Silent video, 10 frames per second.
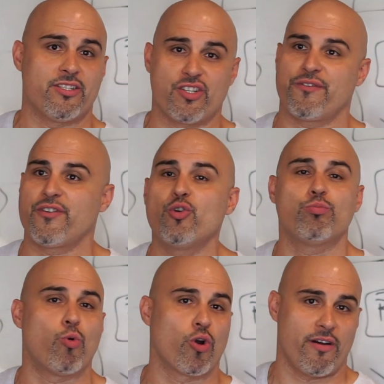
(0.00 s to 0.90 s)
just fueled
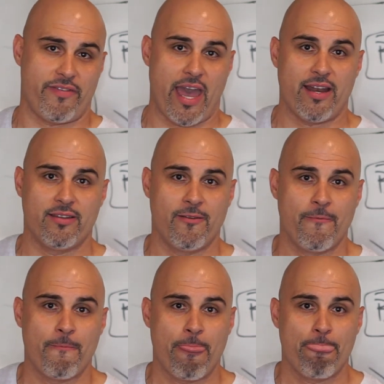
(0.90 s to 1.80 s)
more of that,
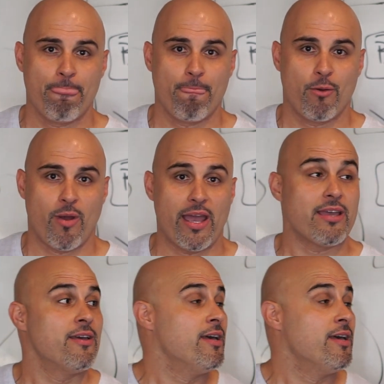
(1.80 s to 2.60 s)
right?